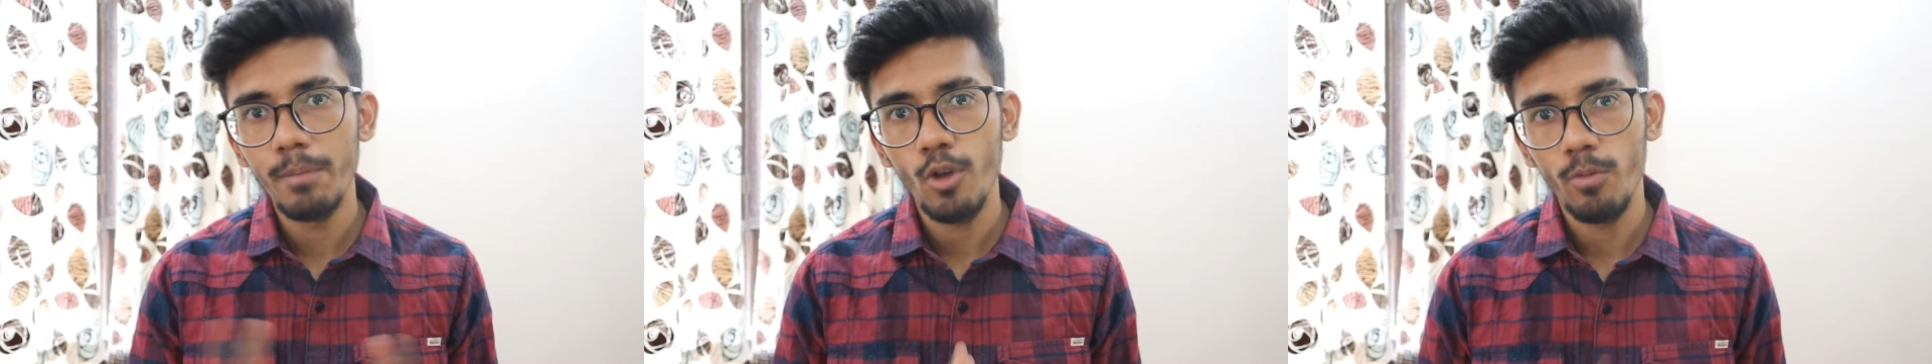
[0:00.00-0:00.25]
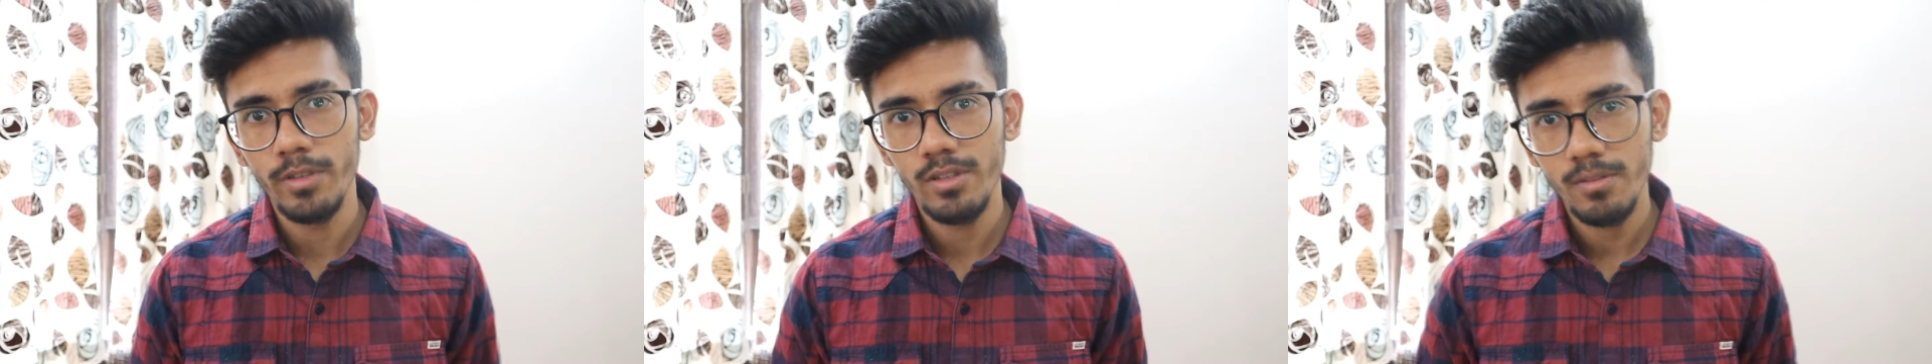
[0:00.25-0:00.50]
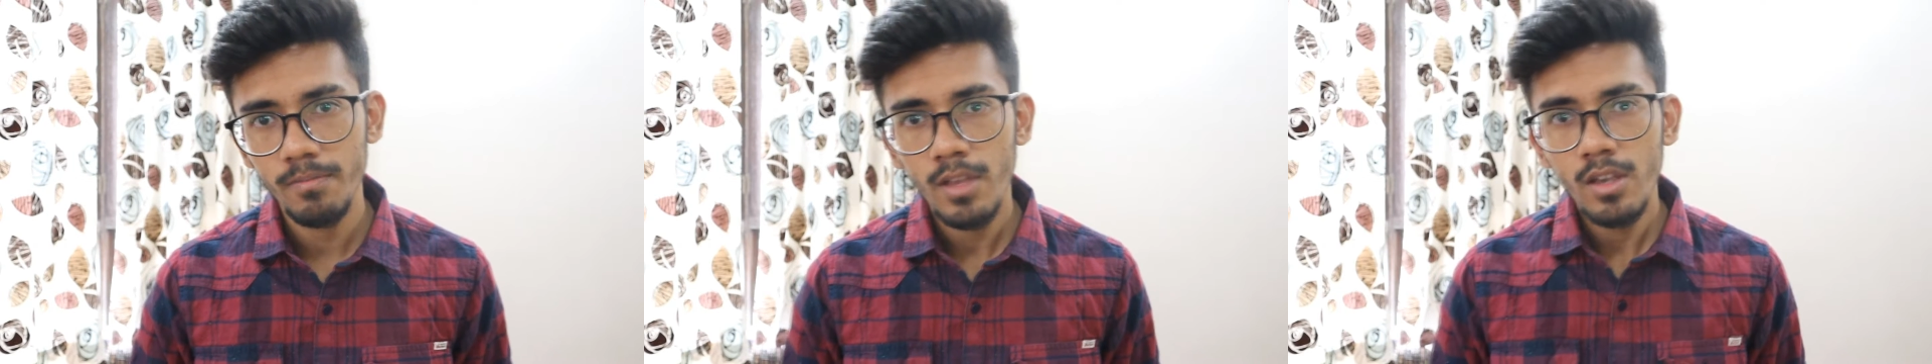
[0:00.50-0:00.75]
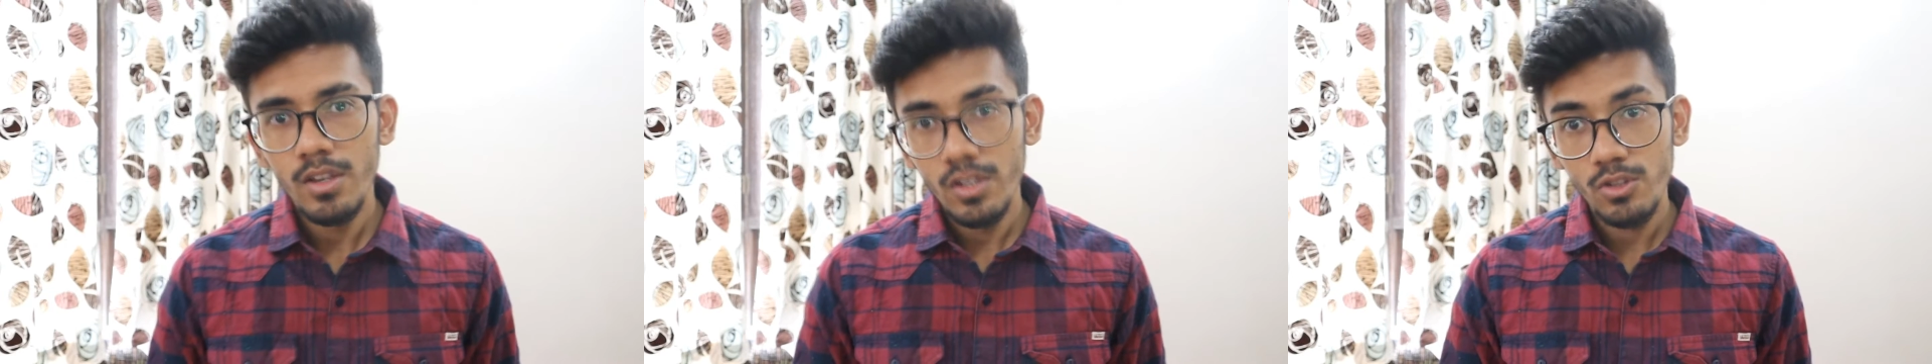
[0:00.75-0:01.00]
my promise.
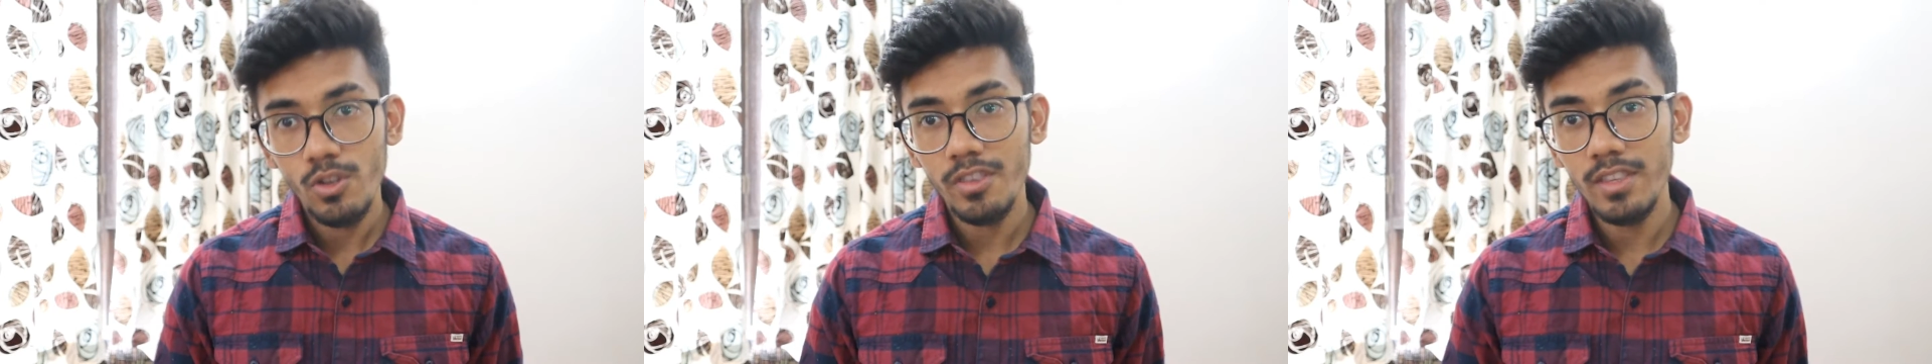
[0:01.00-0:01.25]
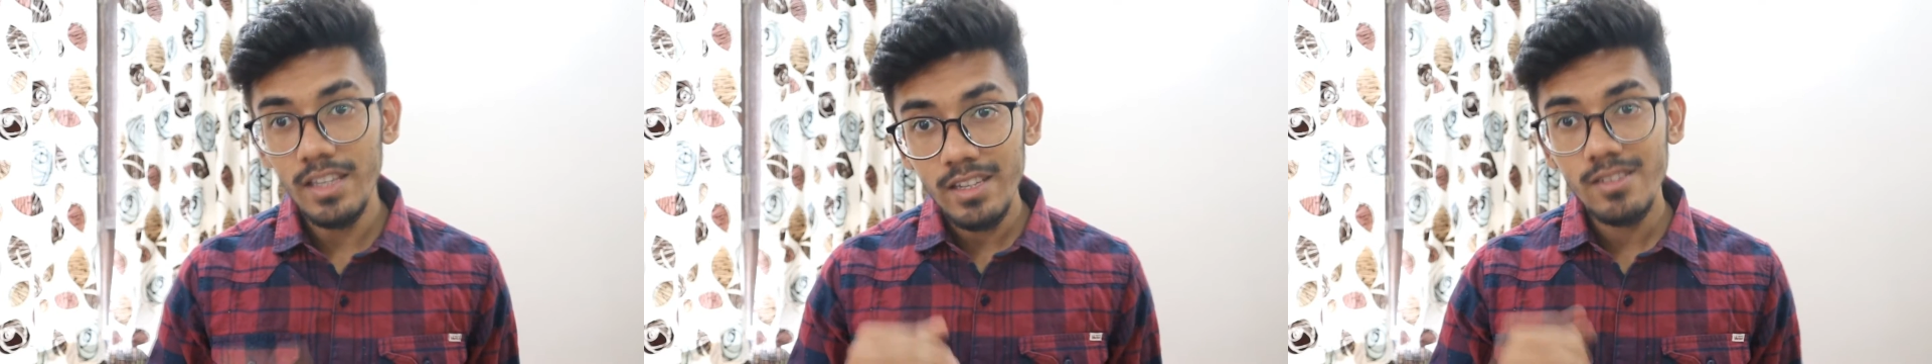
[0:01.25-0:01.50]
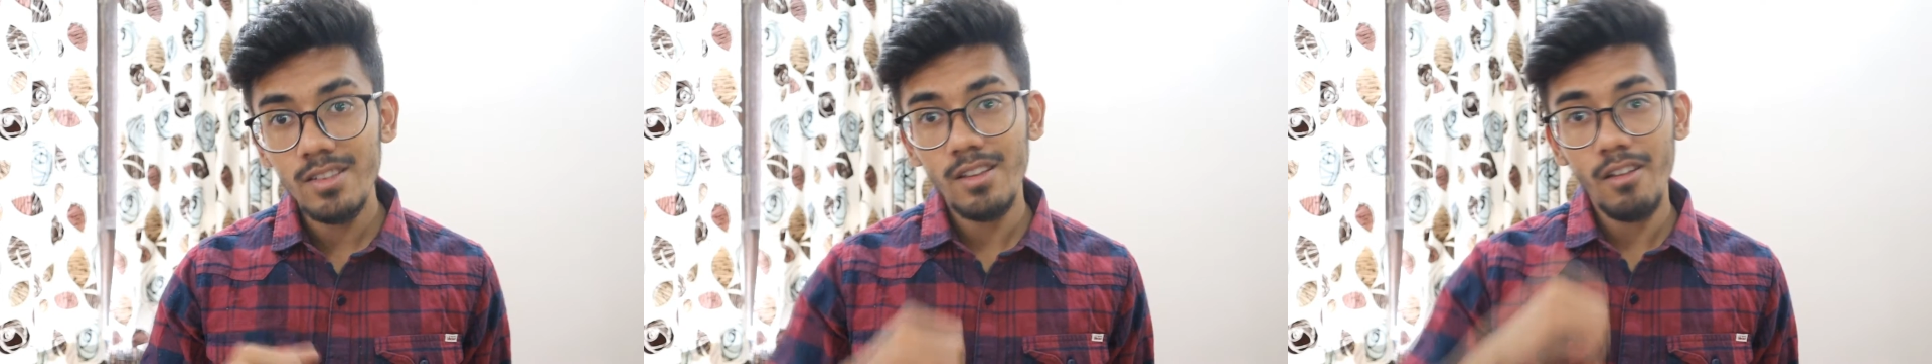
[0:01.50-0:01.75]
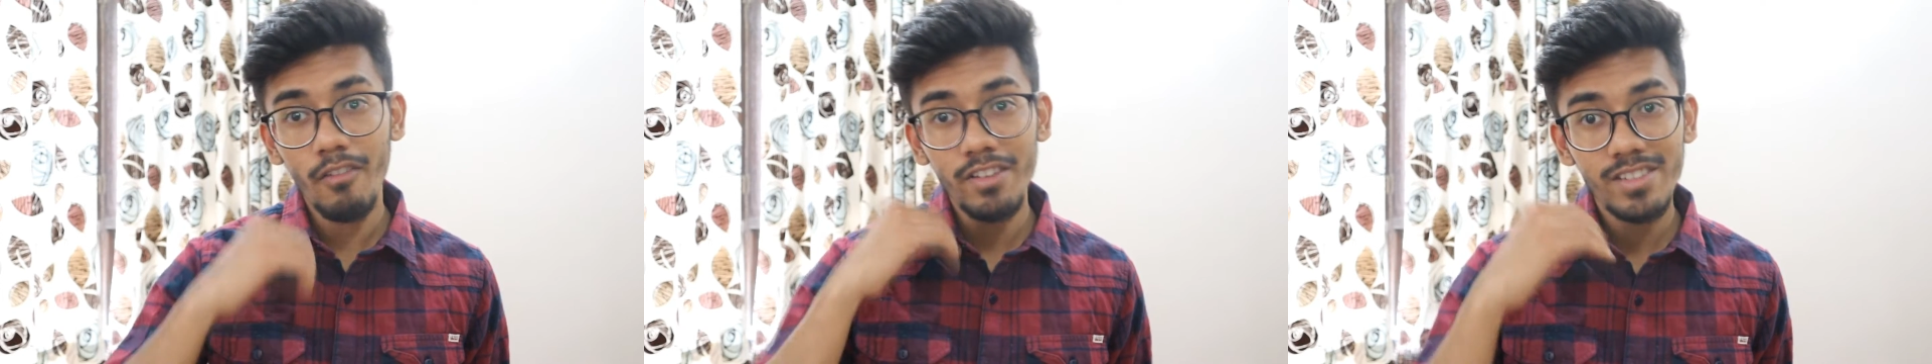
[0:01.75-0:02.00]
So these
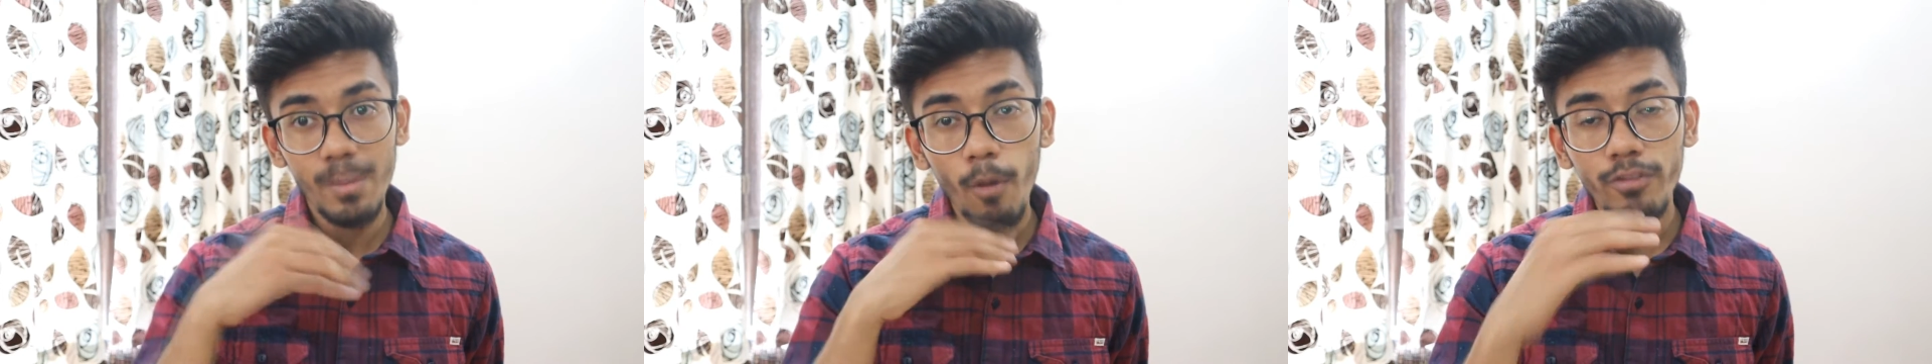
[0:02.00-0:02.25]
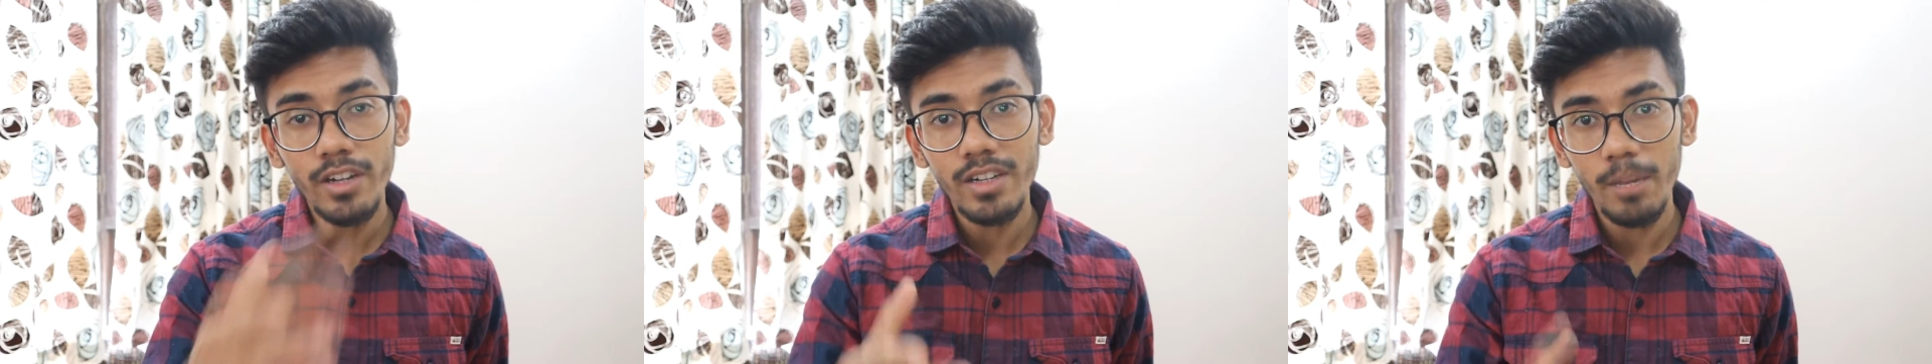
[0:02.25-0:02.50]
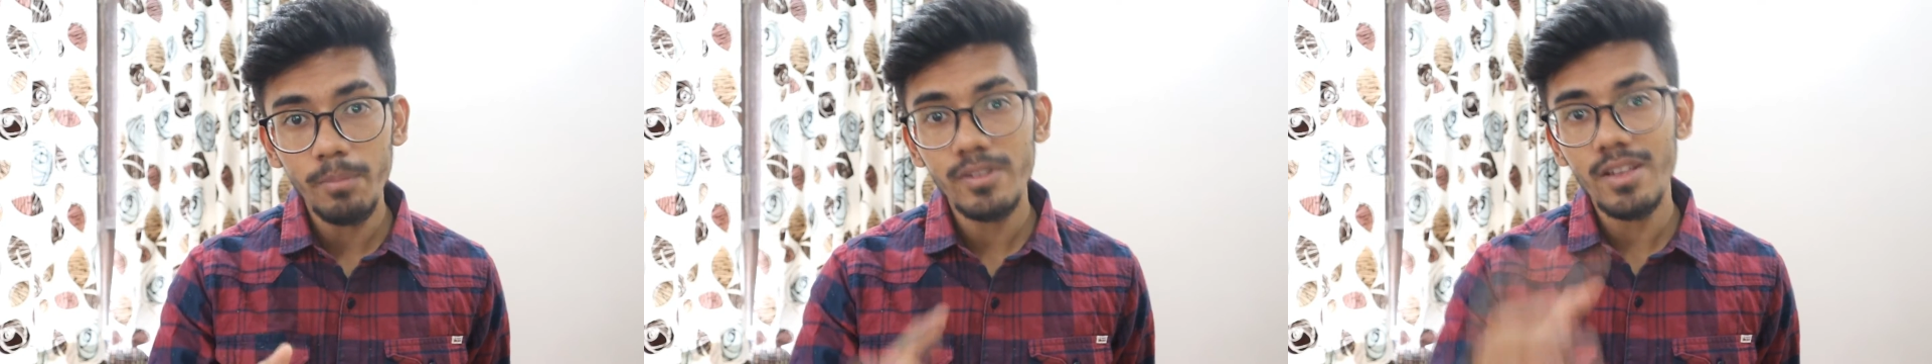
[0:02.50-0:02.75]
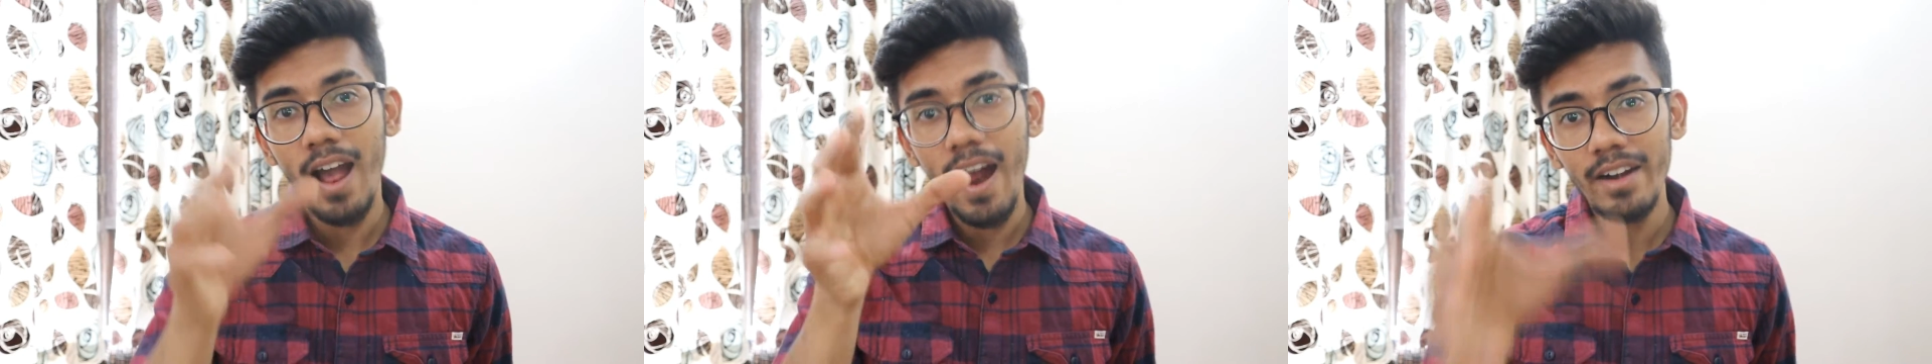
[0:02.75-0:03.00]
were some of the tips